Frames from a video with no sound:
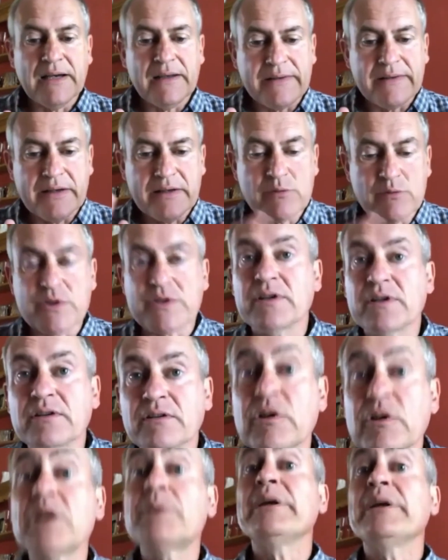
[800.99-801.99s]
There was a
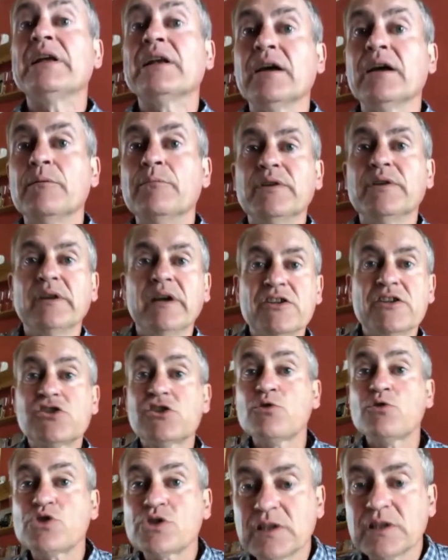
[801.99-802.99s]
rugby club, a
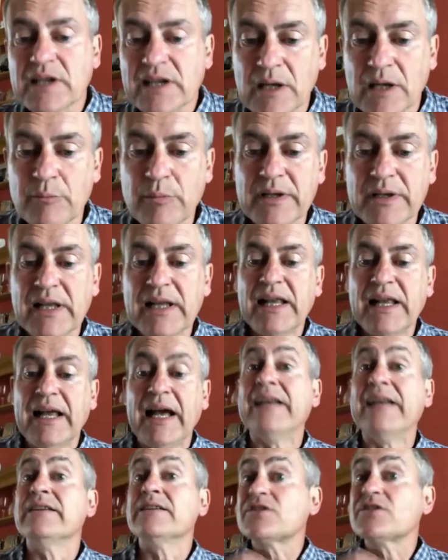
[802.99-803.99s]
social club,
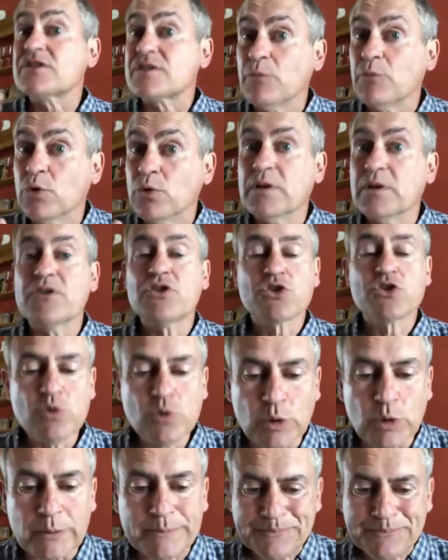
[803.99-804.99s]
and a small
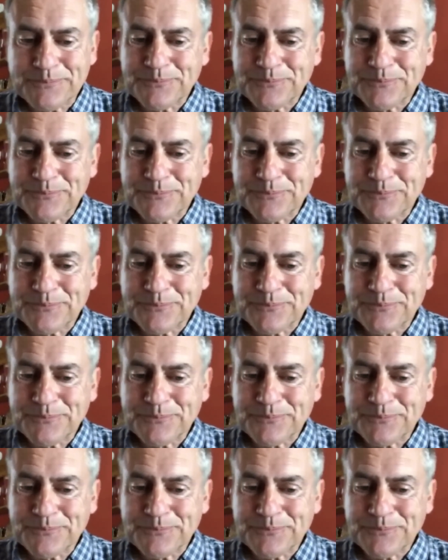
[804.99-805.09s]
school.